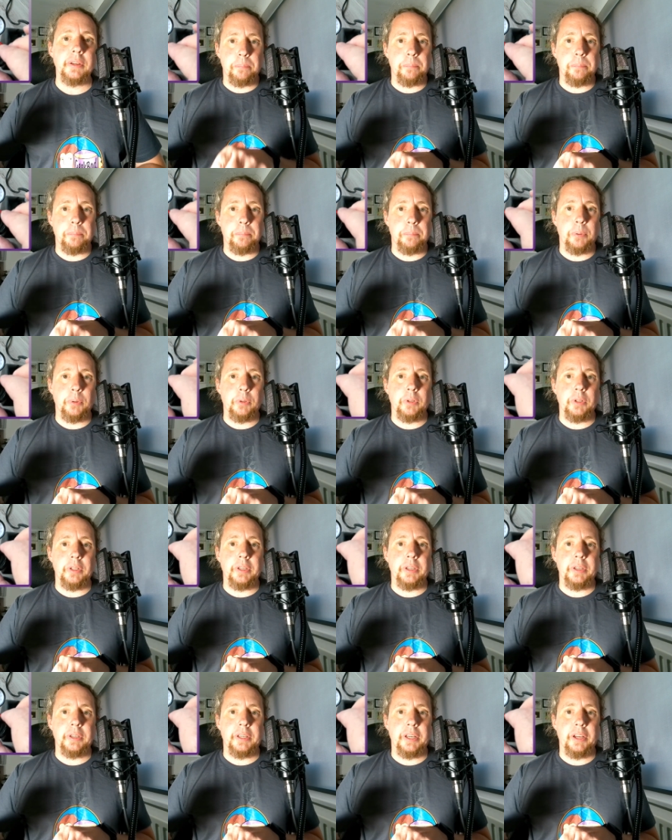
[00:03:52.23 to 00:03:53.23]
Pull
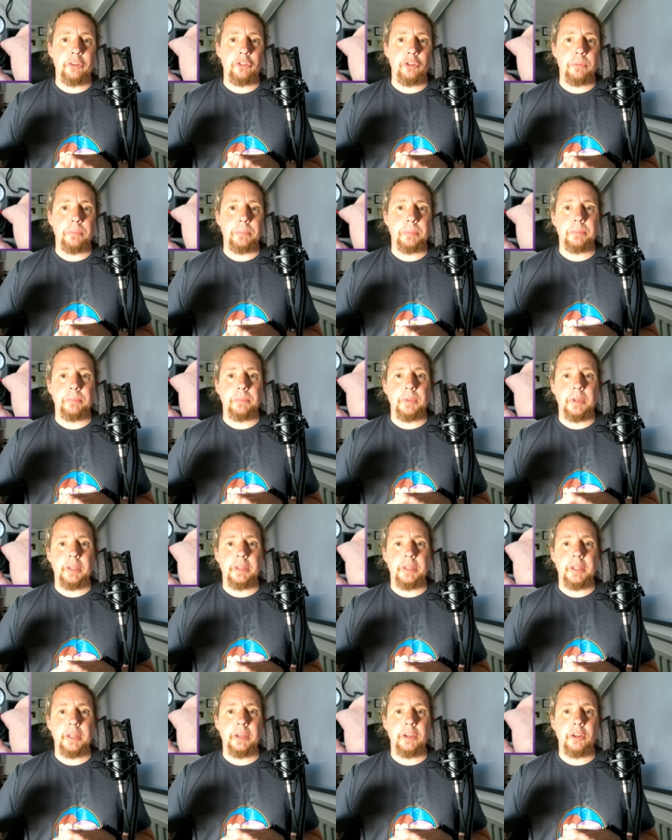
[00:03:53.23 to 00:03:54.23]
the catch up
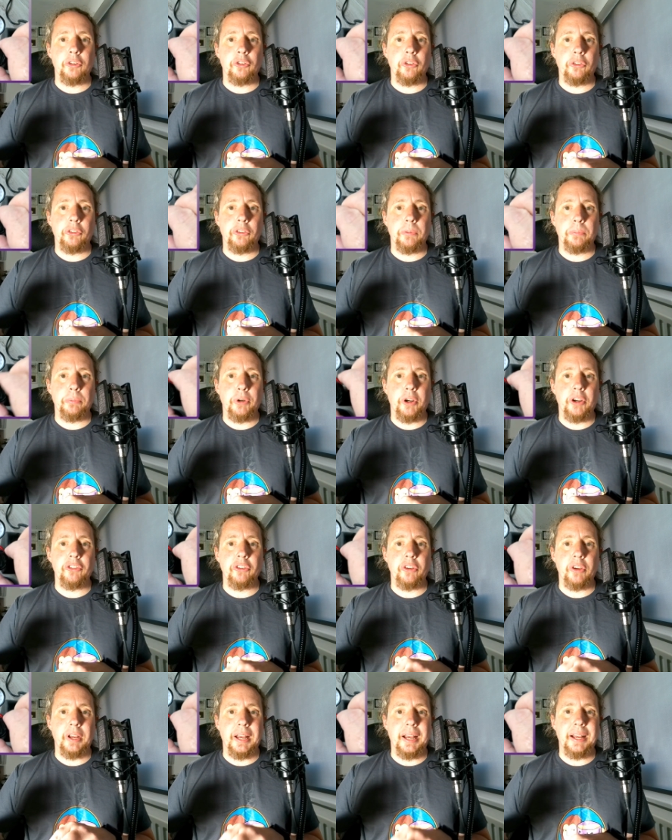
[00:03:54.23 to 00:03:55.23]
and then adjust the
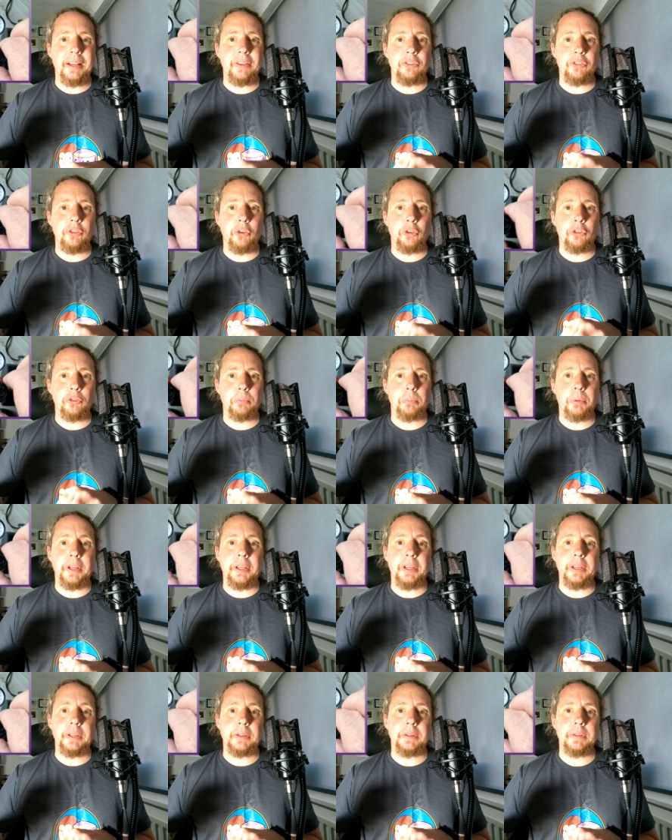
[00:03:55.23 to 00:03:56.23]
pressure as you're
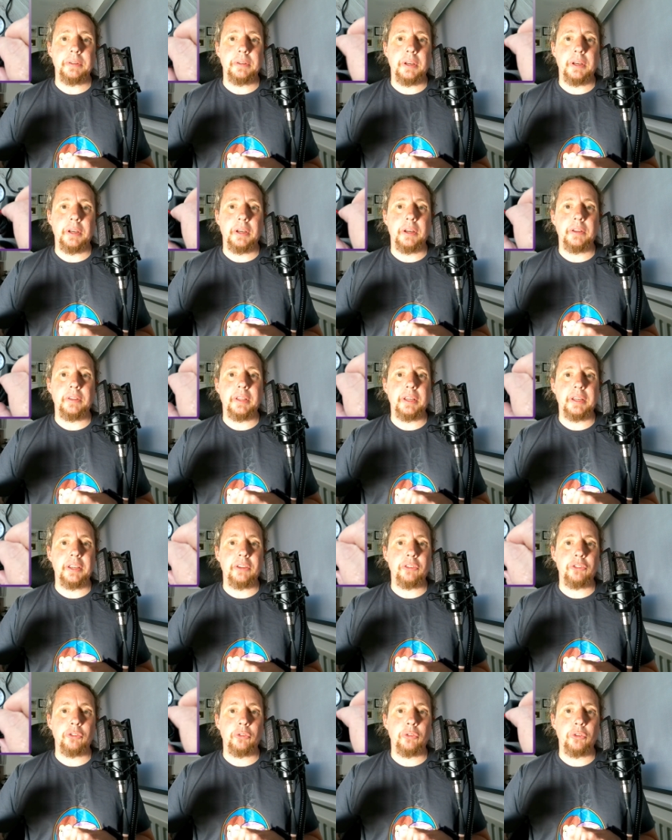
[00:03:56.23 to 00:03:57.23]
spraying. That
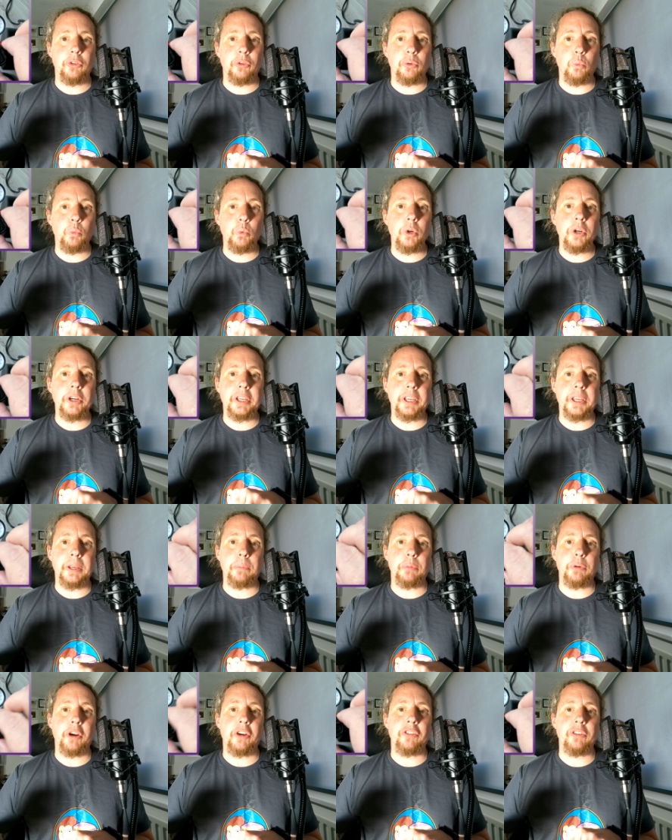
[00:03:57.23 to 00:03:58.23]
gets you the working
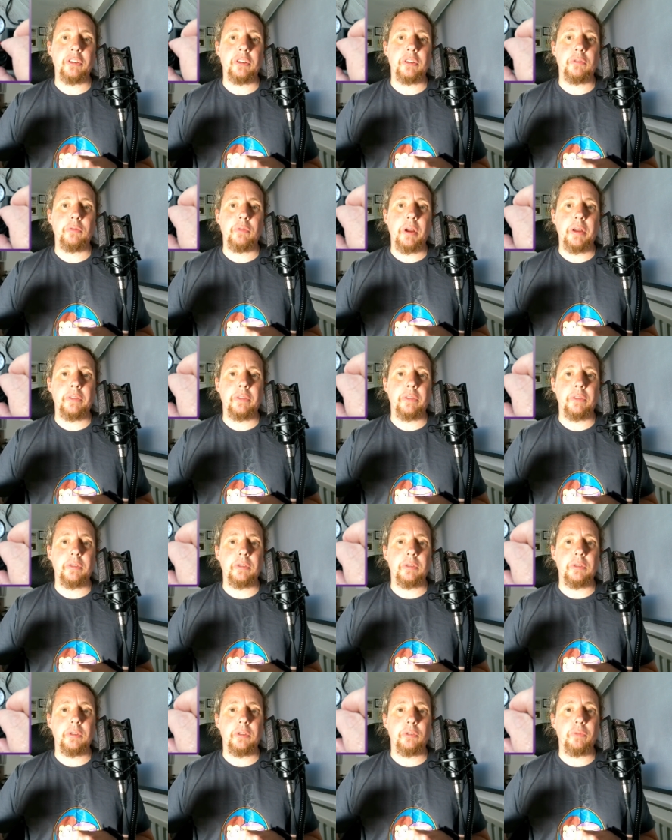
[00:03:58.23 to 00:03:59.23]
pressure rather
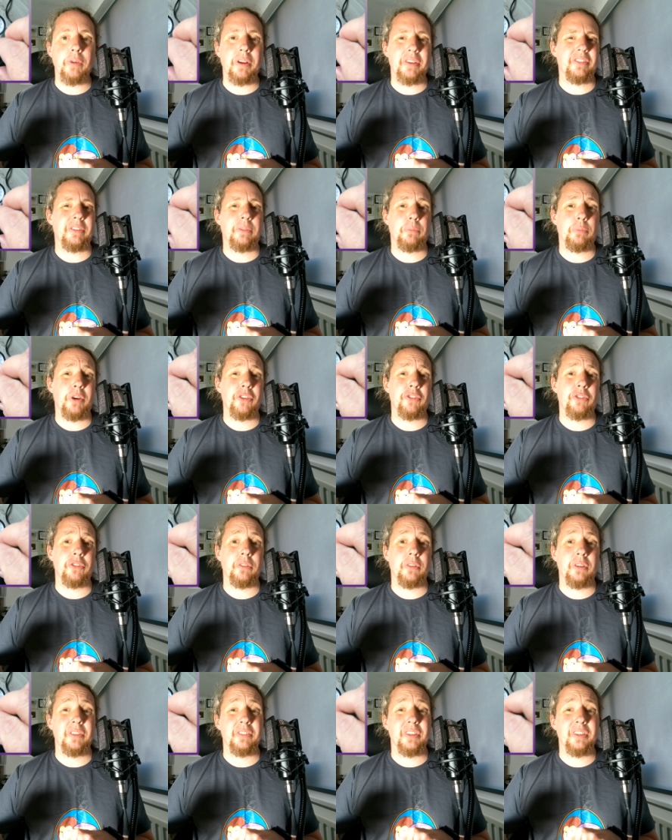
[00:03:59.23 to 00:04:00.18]
than the resting pressure, as I